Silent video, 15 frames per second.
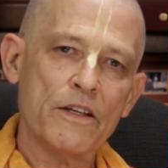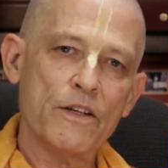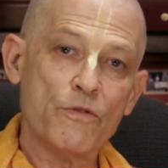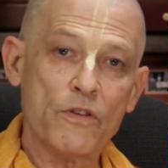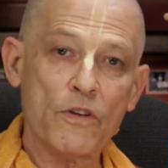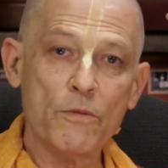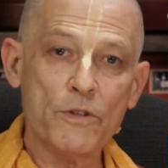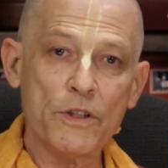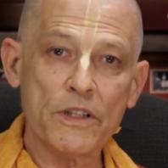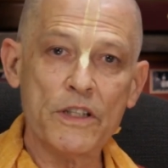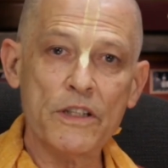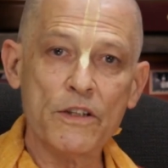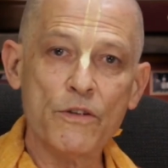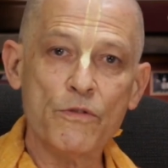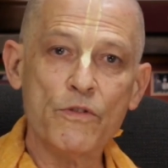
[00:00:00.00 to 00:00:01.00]
if someone
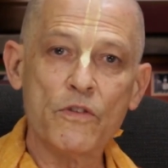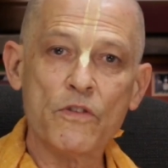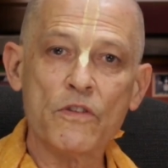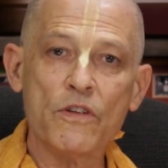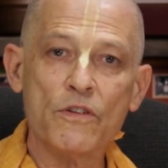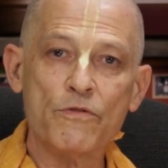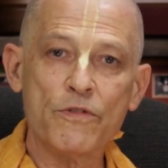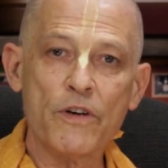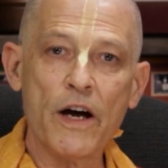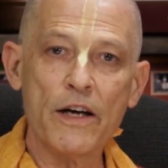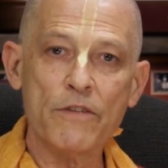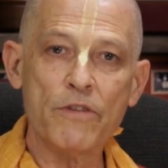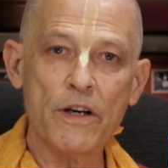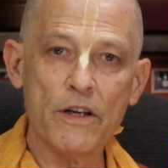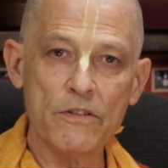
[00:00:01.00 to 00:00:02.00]
gives
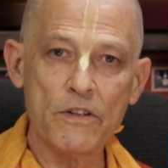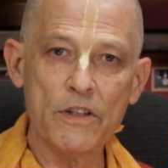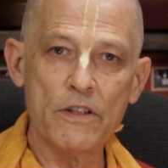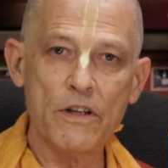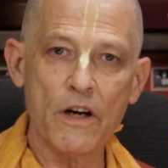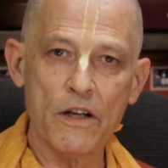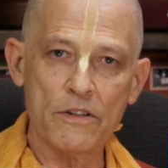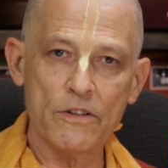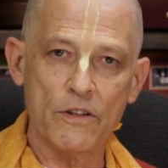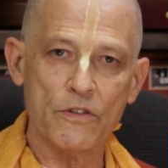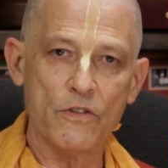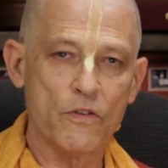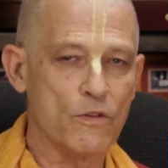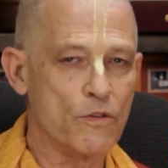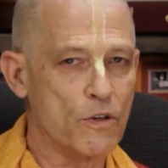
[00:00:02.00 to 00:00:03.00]

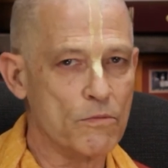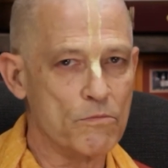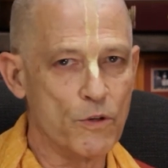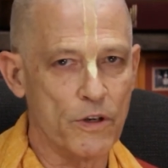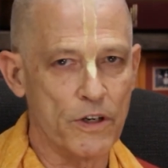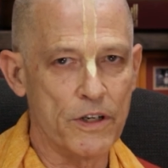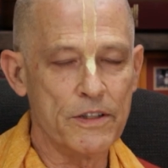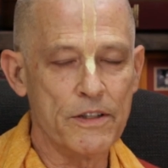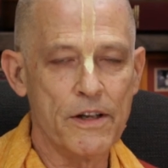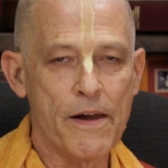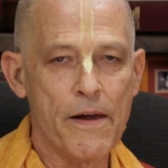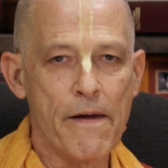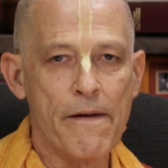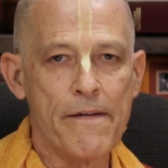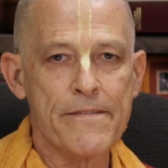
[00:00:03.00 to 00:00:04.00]
$500 or more,
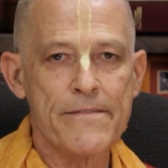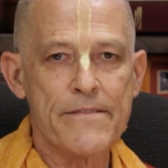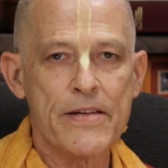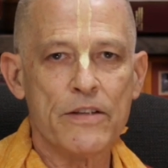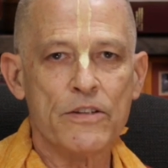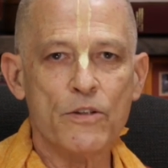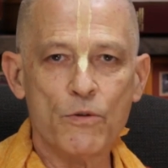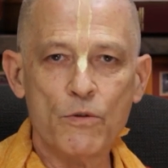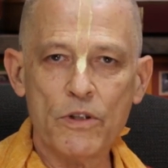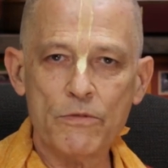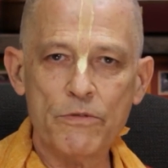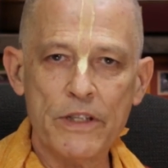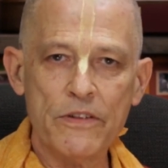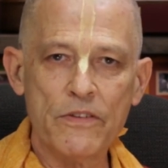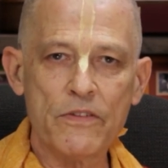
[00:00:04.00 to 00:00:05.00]
you
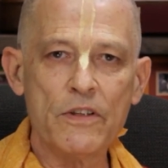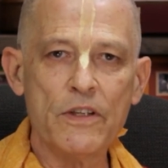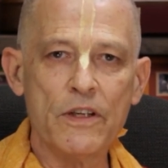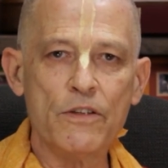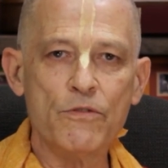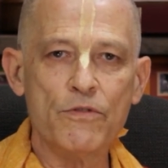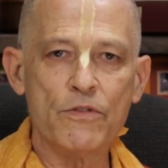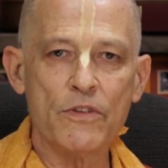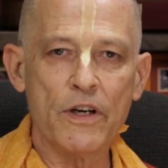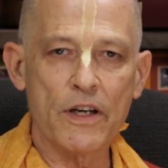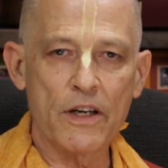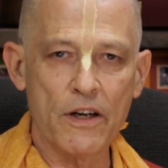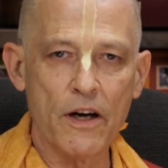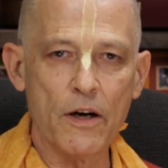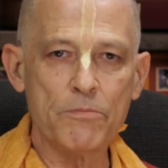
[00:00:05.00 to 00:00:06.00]
will receive
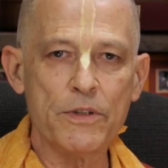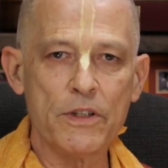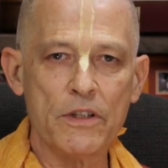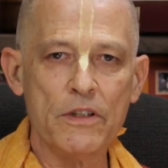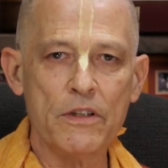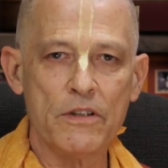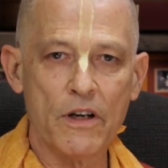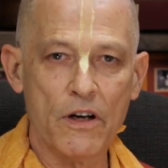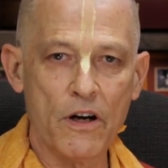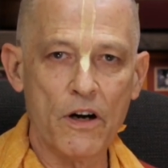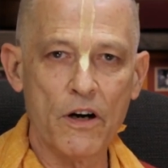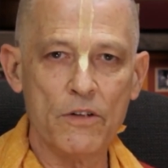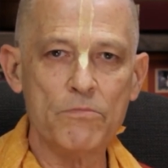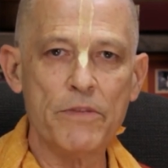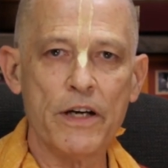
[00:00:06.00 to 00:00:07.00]
a copy, a
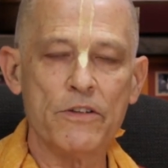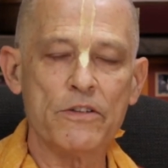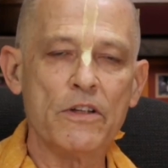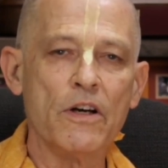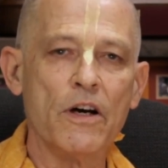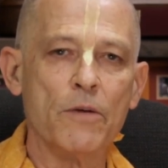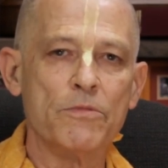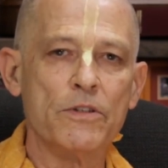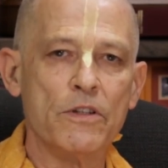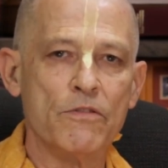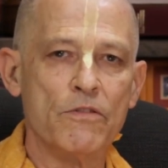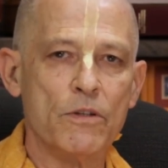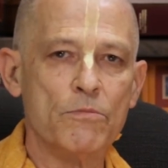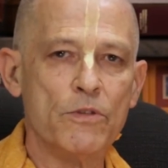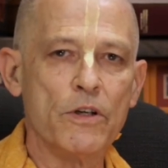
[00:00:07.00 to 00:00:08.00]
hardbound copy
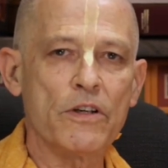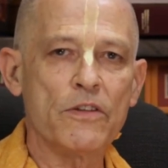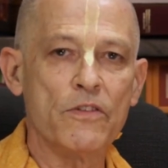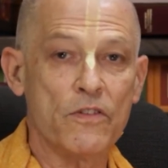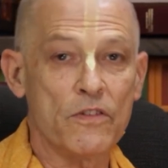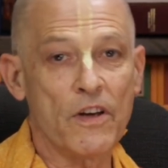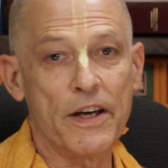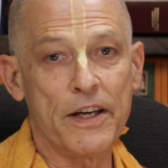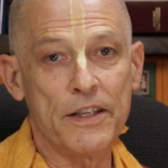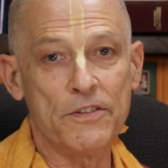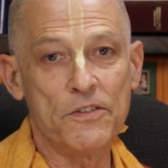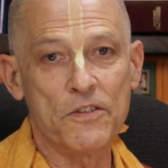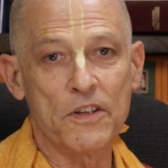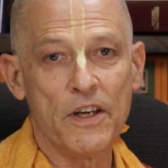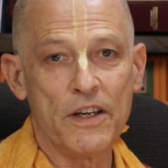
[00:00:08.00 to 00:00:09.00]
of the book
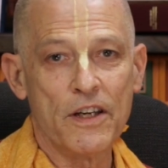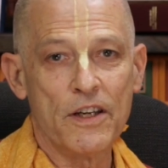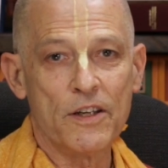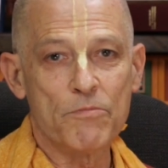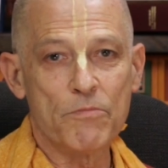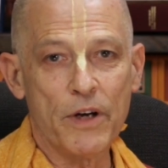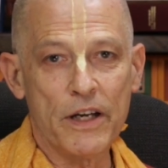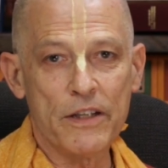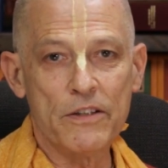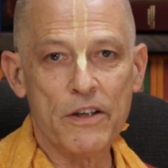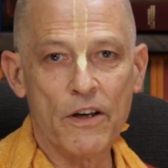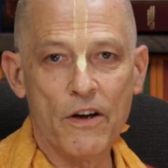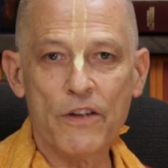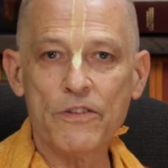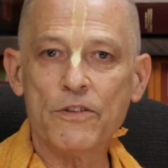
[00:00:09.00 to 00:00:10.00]
signed by
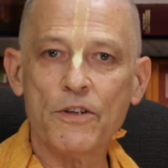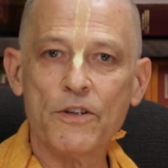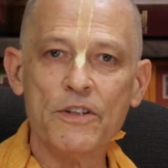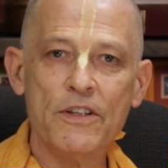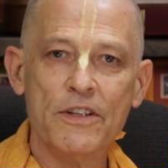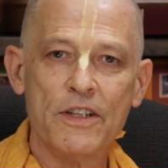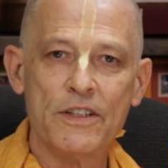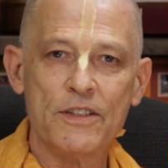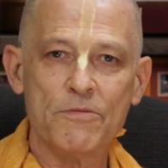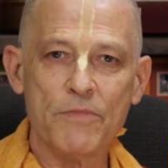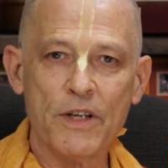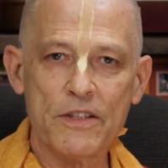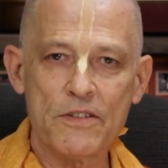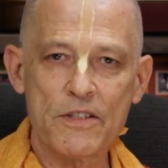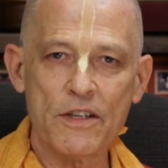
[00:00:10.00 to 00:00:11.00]
the author,
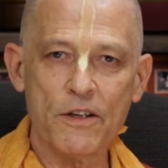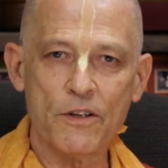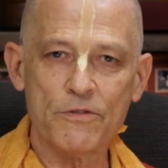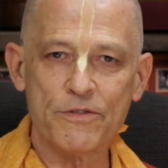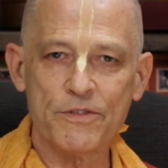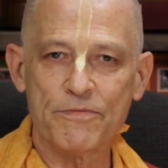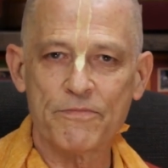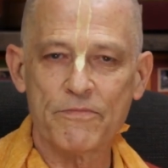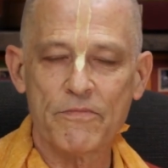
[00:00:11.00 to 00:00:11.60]
myself.